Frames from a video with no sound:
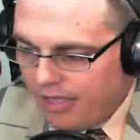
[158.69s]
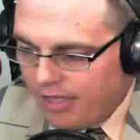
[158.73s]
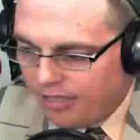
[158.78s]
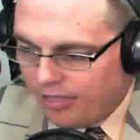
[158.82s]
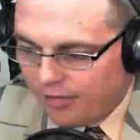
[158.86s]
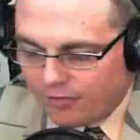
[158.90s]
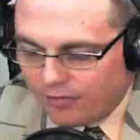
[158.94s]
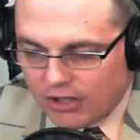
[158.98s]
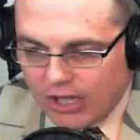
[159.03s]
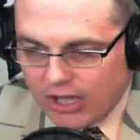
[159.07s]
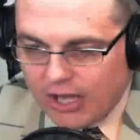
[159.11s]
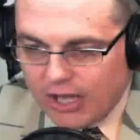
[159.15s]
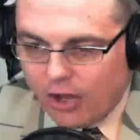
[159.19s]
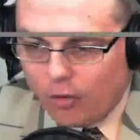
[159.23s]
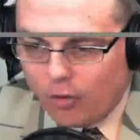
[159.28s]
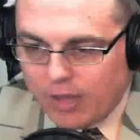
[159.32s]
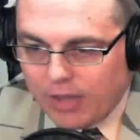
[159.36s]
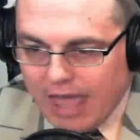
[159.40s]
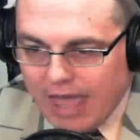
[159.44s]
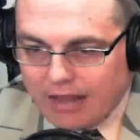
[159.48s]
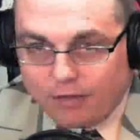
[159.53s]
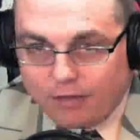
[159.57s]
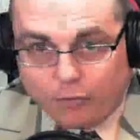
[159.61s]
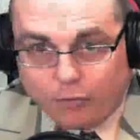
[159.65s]
The Vallejo,
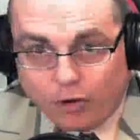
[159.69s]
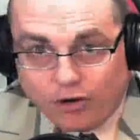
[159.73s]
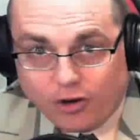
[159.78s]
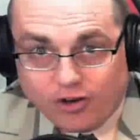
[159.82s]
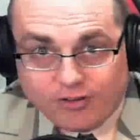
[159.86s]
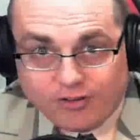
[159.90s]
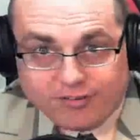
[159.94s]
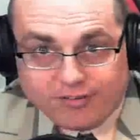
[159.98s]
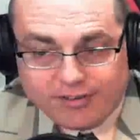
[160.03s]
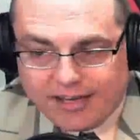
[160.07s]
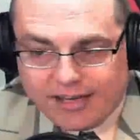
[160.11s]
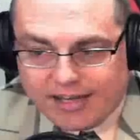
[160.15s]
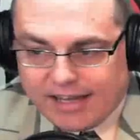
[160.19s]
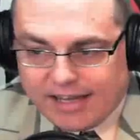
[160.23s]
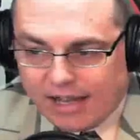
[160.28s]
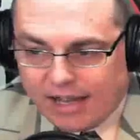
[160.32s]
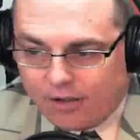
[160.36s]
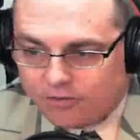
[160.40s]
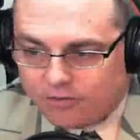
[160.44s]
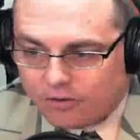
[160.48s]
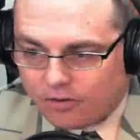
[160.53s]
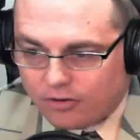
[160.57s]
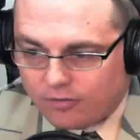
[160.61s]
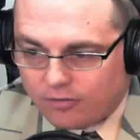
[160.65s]
California City
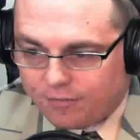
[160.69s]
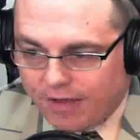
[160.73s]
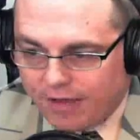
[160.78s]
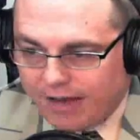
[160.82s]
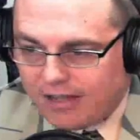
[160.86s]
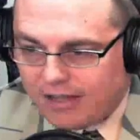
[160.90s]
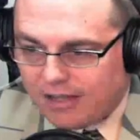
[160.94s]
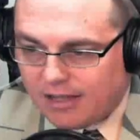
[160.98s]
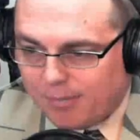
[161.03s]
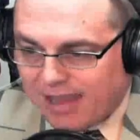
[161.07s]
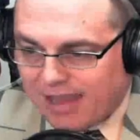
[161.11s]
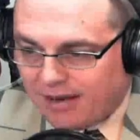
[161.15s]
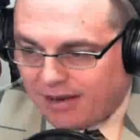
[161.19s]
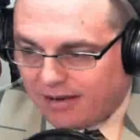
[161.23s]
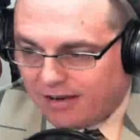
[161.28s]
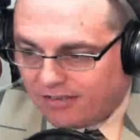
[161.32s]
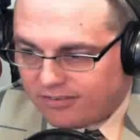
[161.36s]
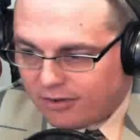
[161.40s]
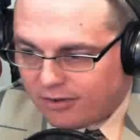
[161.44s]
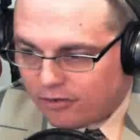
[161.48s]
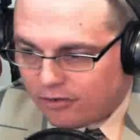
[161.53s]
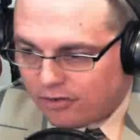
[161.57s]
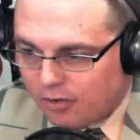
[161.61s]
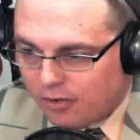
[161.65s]
Council finally made a
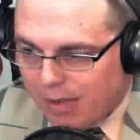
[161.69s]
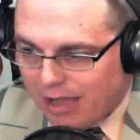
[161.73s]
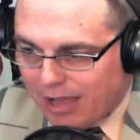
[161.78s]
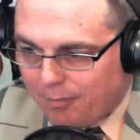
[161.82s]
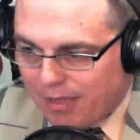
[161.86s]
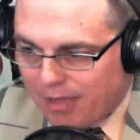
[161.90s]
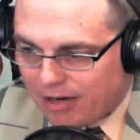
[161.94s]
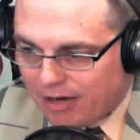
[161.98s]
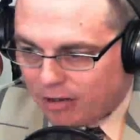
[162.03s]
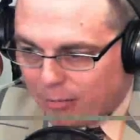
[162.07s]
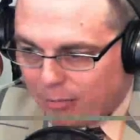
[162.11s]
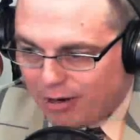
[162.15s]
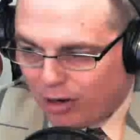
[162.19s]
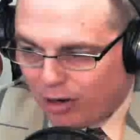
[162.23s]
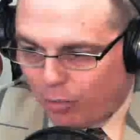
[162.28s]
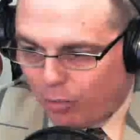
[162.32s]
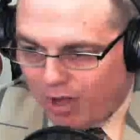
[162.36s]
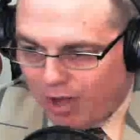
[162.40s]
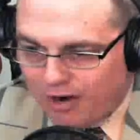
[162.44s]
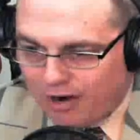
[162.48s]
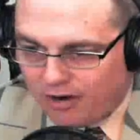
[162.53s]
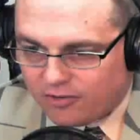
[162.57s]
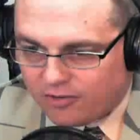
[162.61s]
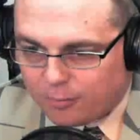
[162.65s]
decision about medical
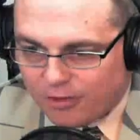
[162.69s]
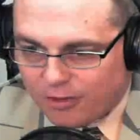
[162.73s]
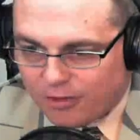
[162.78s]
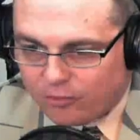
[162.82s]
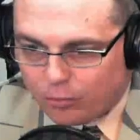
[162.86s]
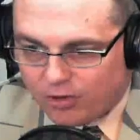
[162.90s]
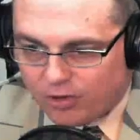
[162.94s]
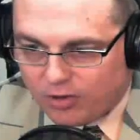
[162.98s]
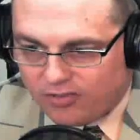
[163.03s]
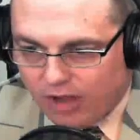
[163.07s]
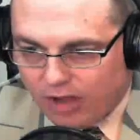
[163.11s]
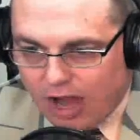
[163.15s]
marijuana dispensaries